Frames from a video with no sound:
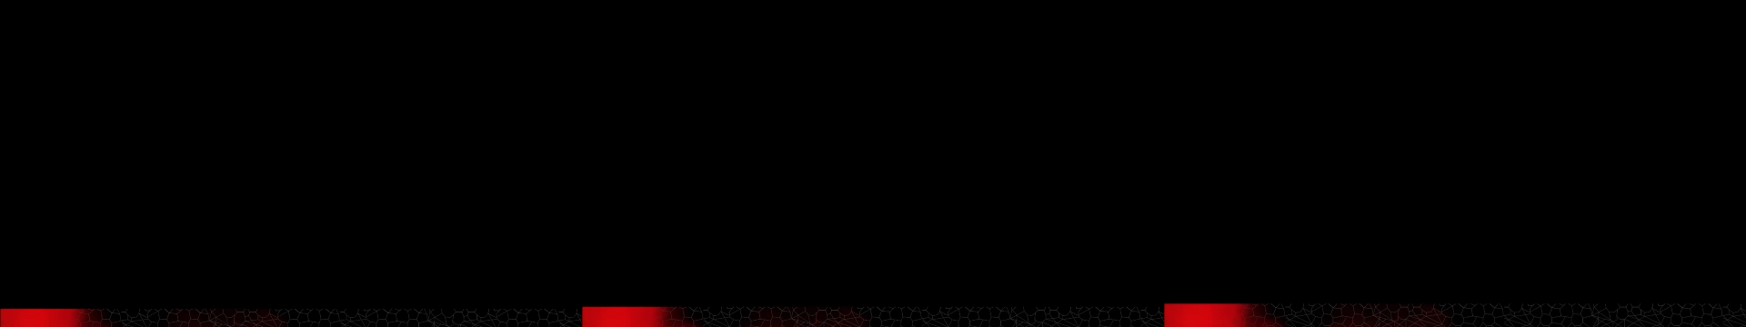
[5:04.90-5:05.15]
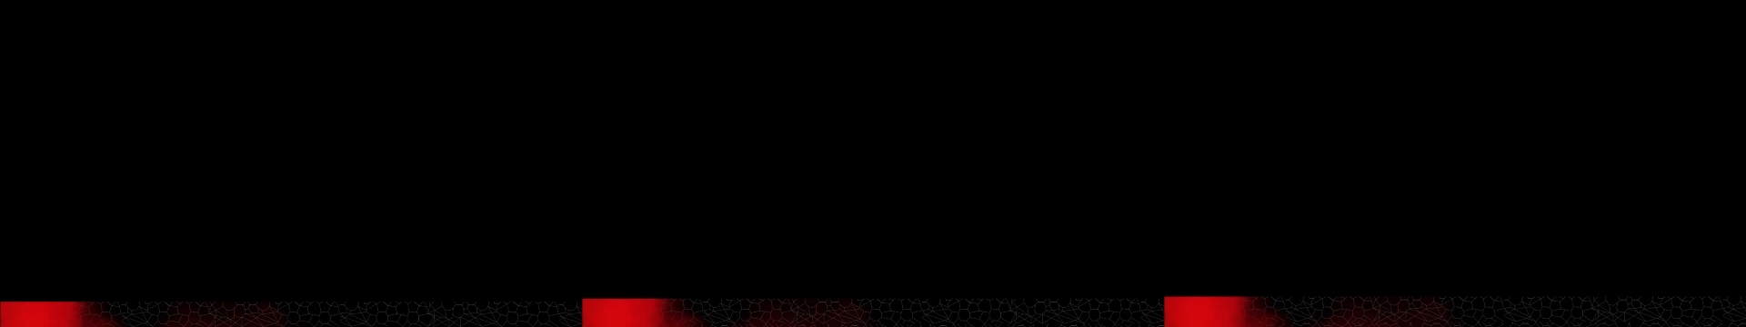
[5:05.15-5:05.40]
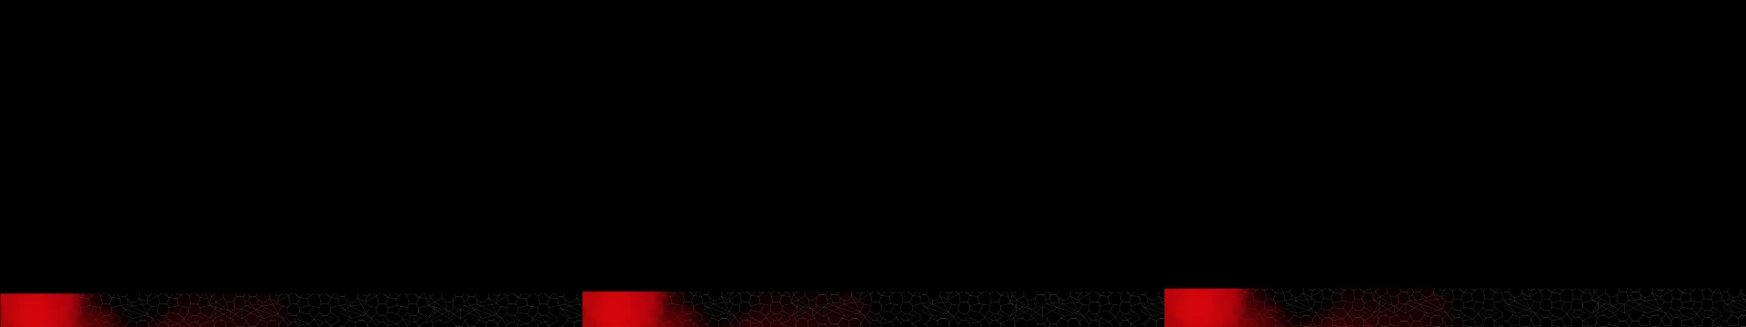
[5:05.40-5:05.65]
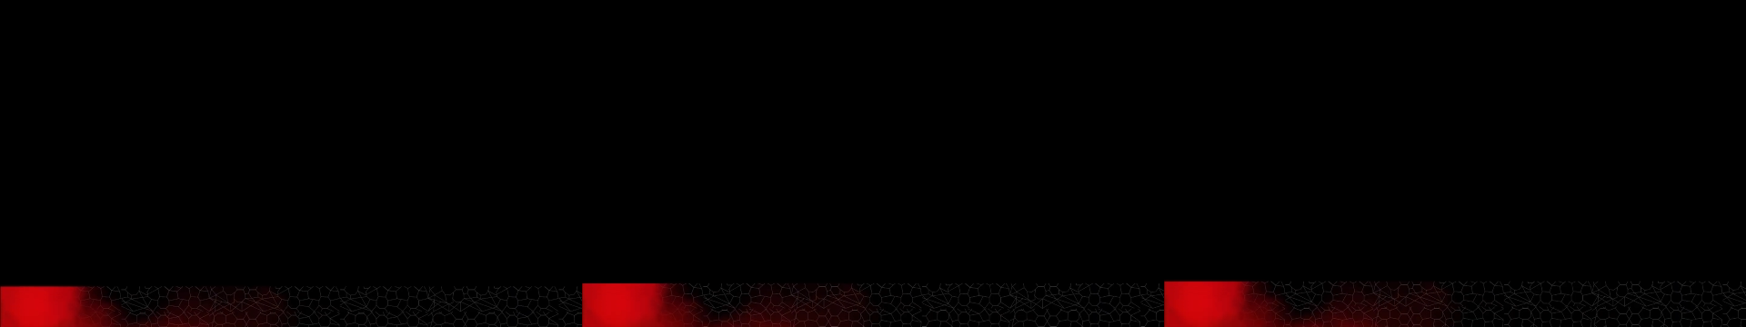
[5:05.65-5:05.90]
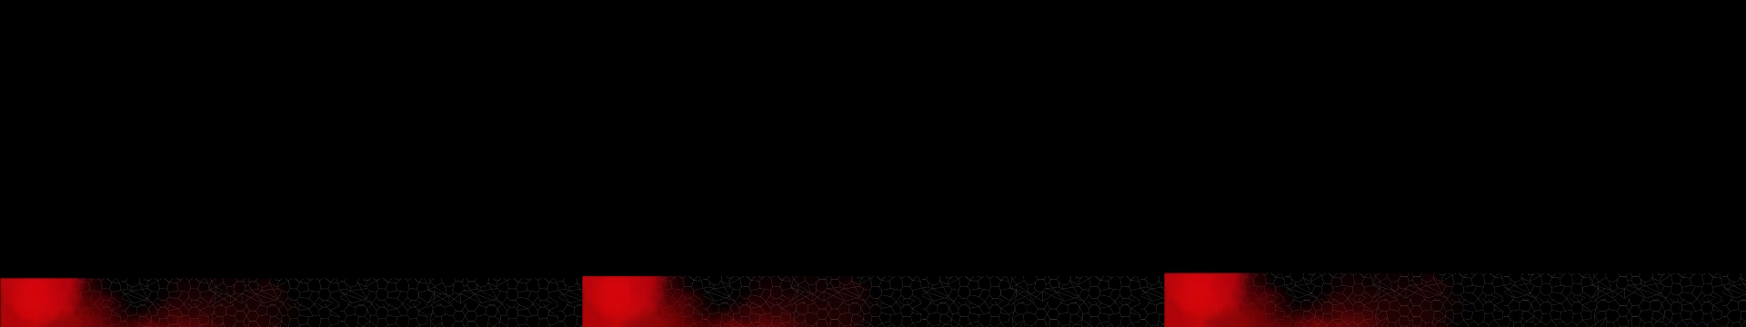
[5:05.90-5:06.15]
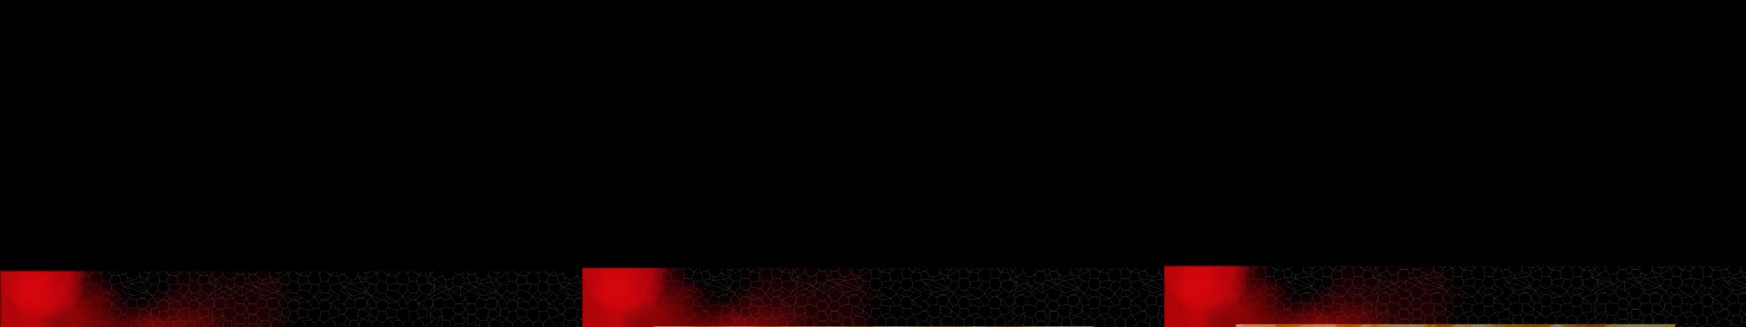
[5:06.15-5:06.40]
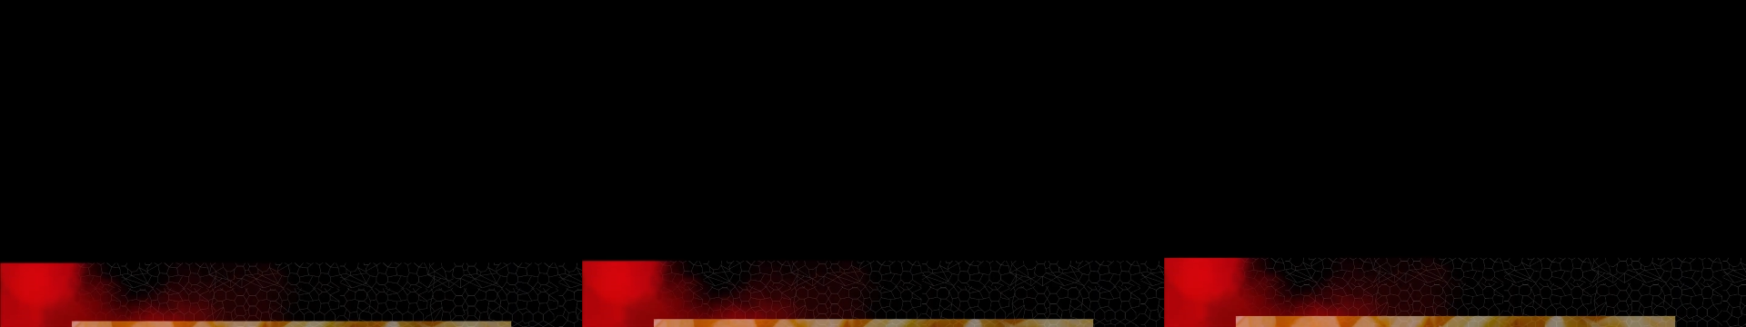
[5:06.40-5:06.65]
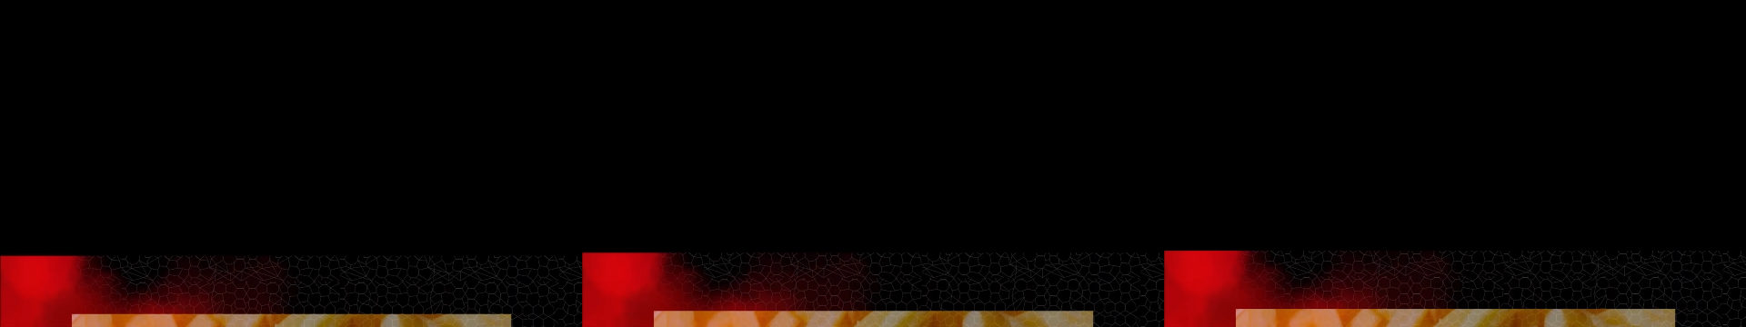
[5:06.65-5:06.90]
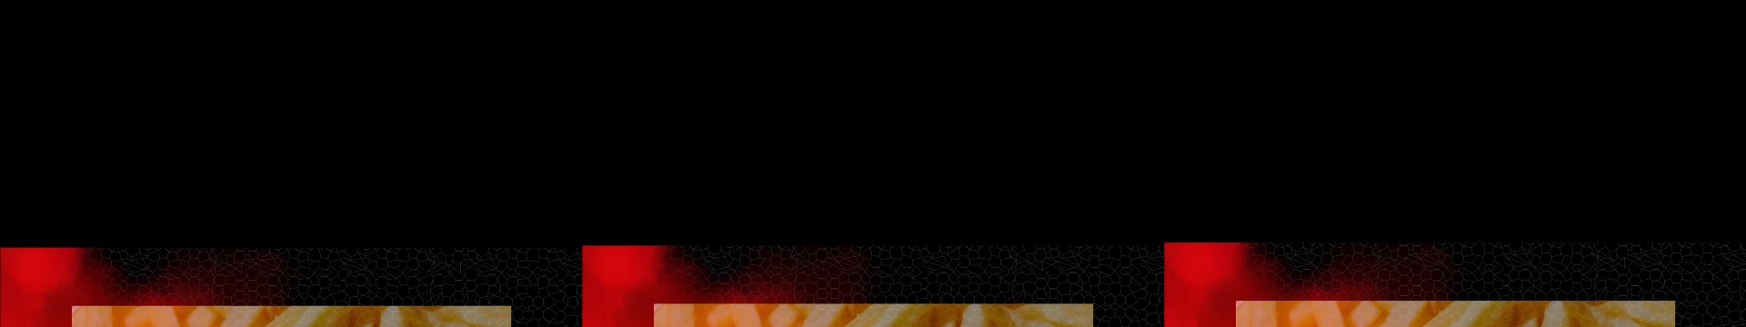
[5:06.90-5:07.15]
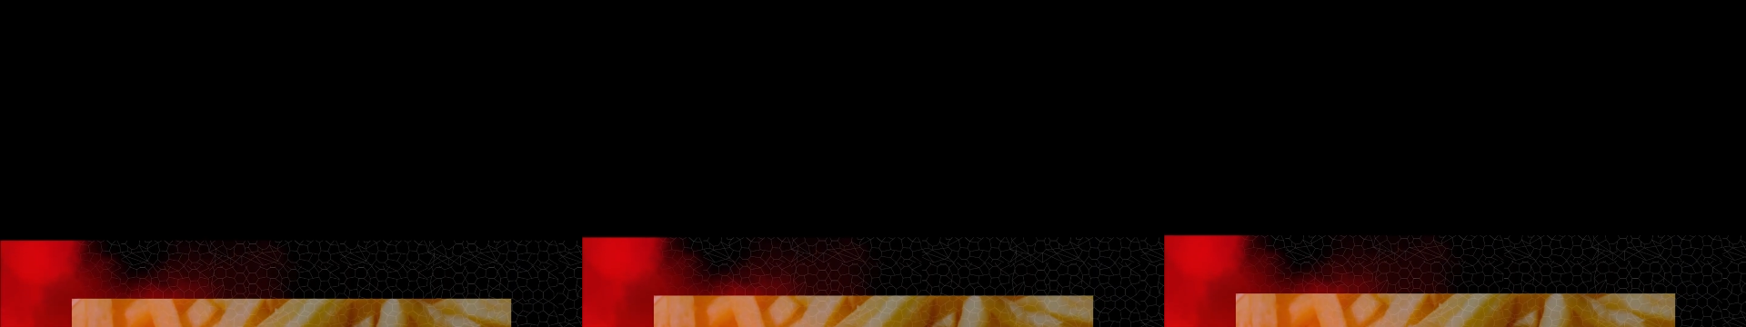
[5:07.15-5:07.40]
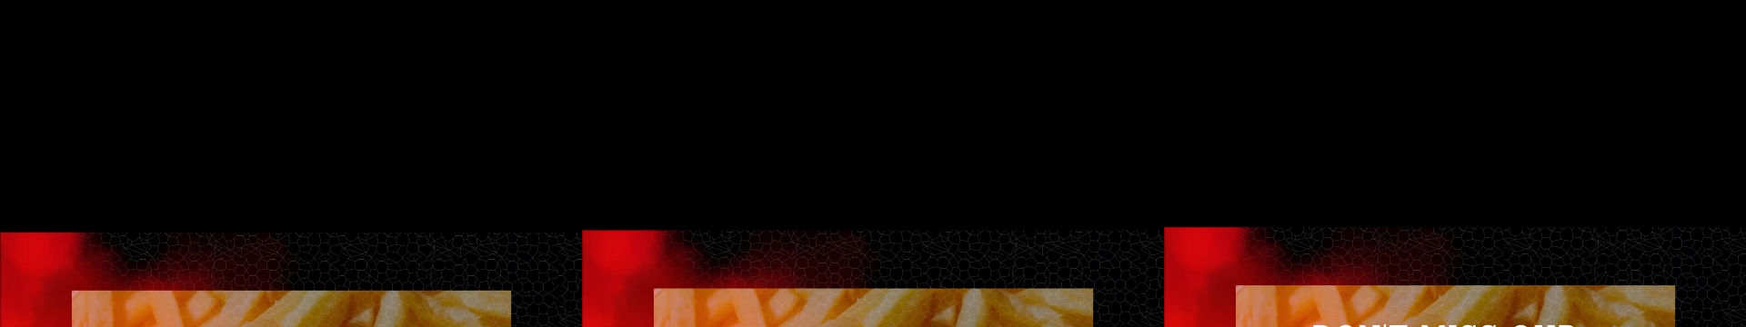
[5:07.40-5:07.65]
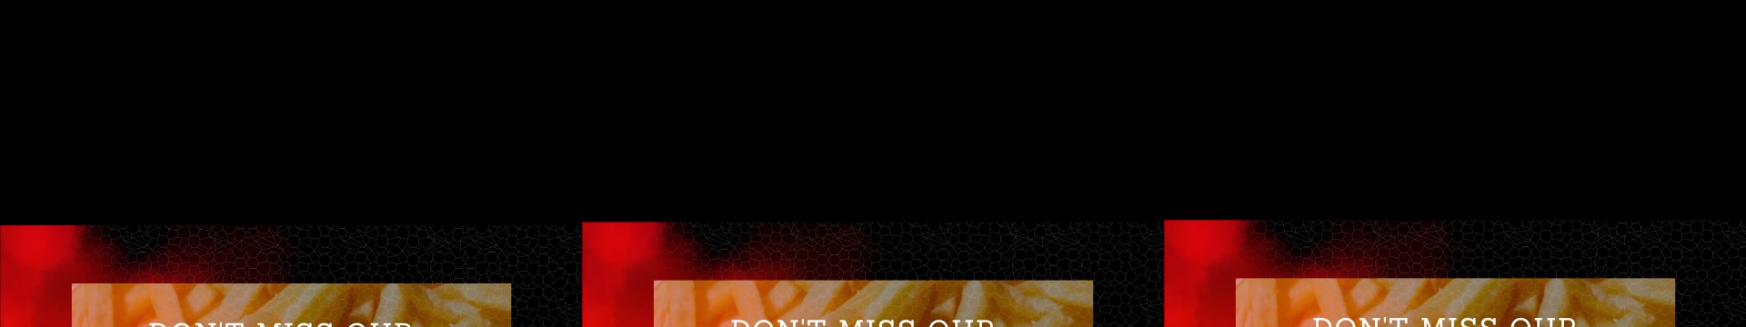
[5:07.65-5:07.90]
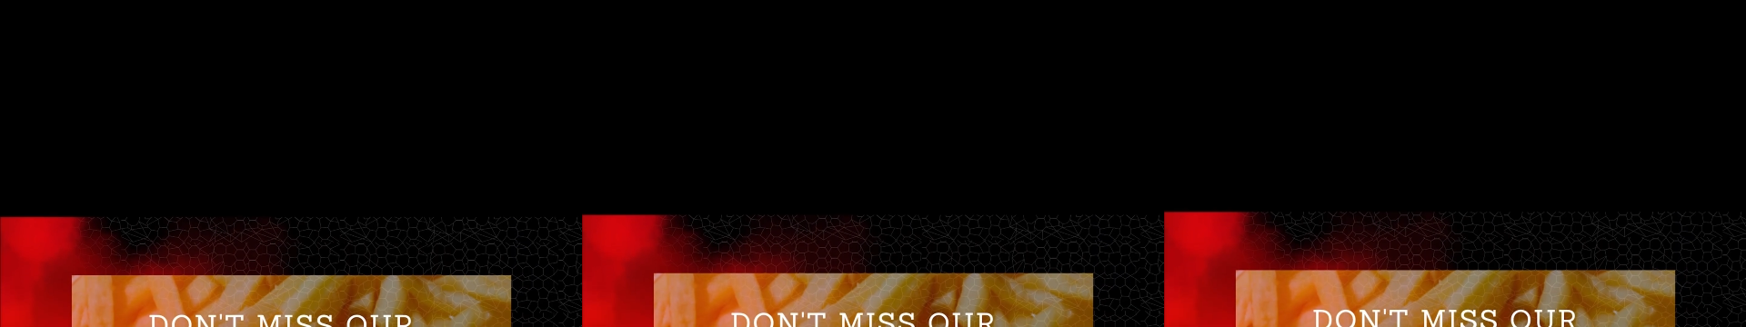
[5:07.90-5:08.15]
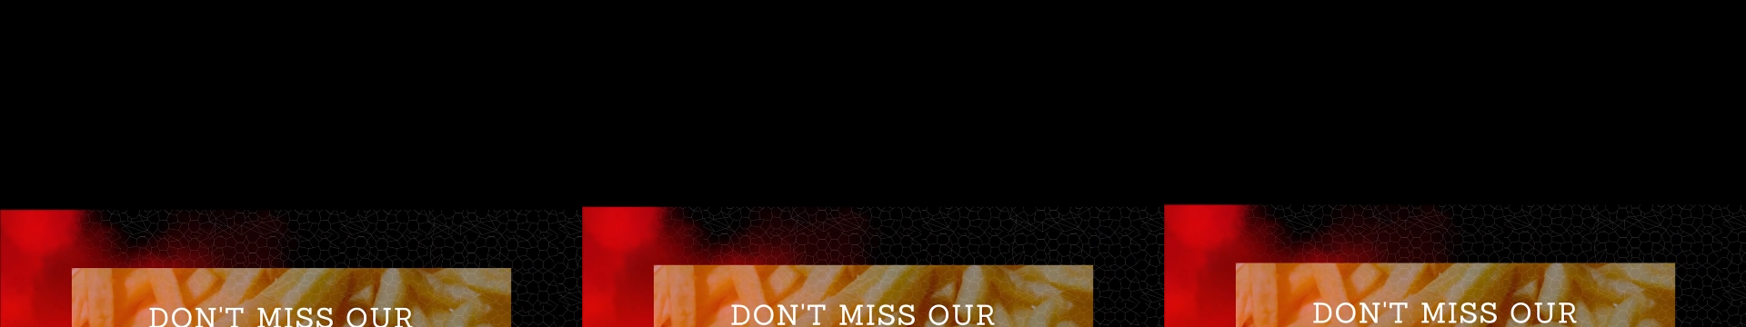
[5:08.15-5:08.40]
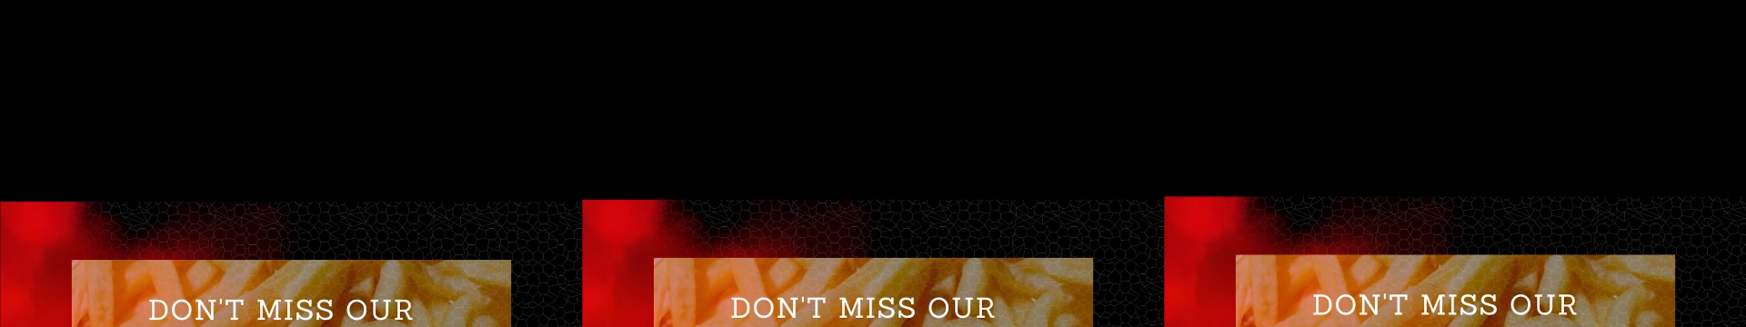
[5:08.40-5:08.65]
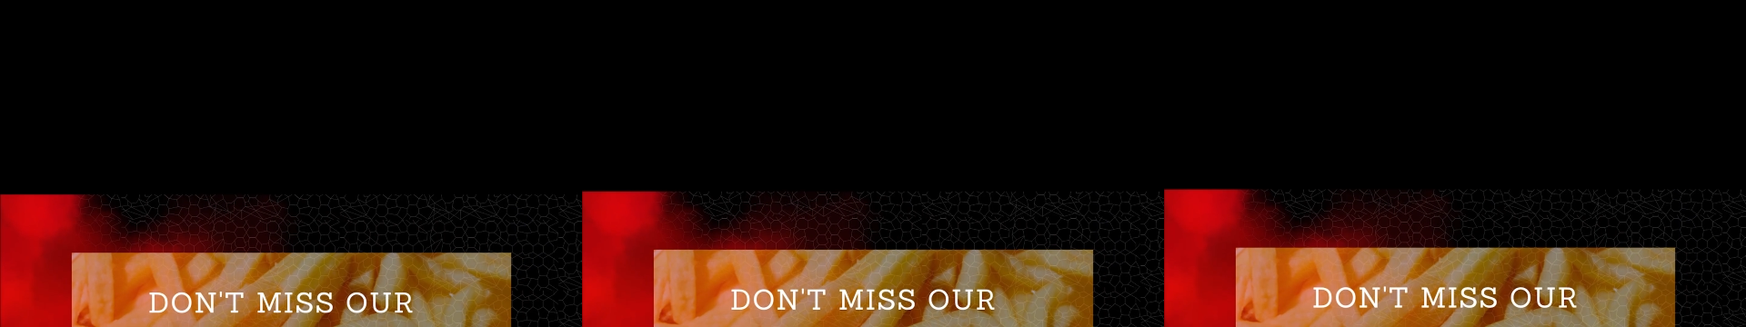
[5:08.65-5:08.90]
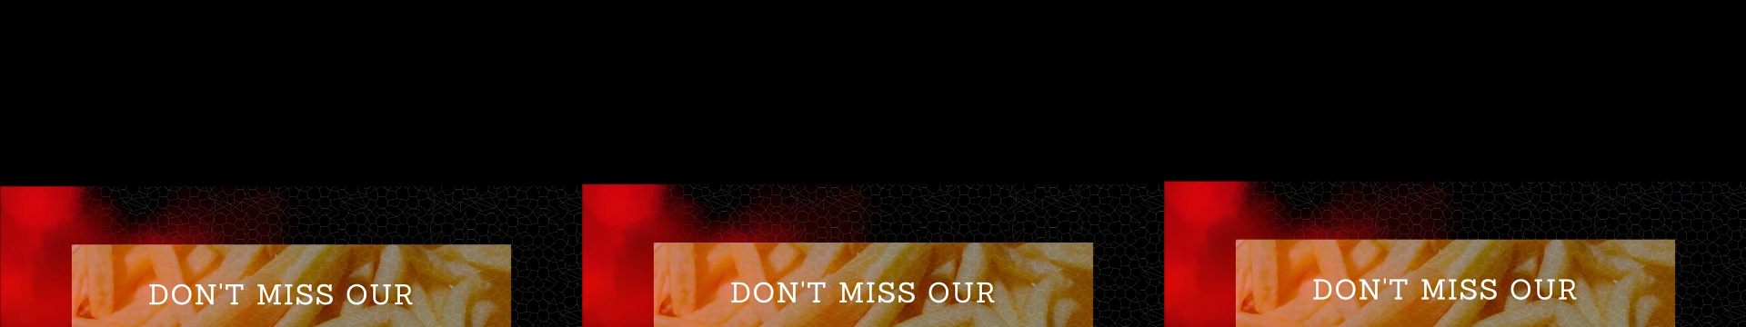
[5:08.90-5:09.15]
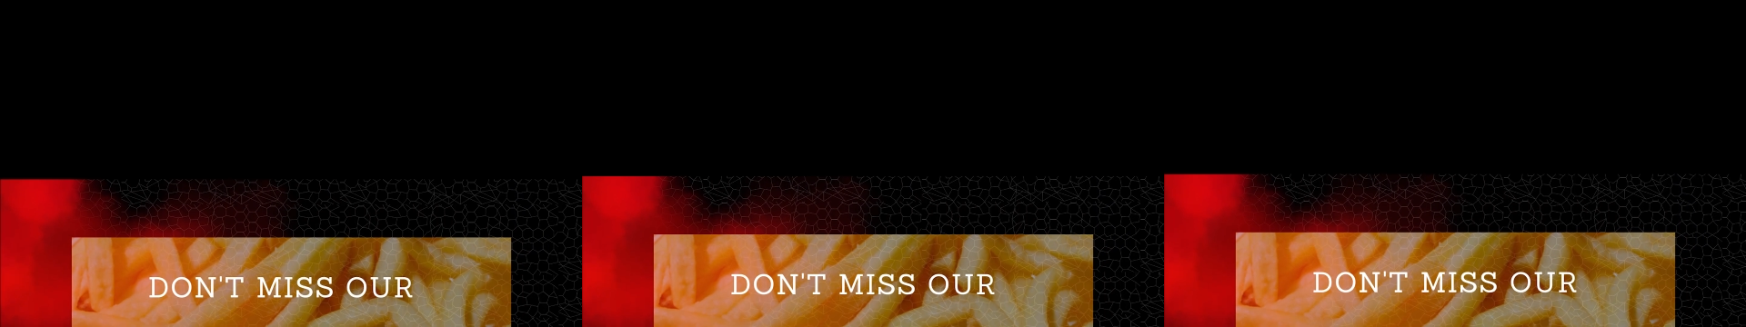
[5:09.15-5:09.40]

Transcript: Nobody's mouth can be seen.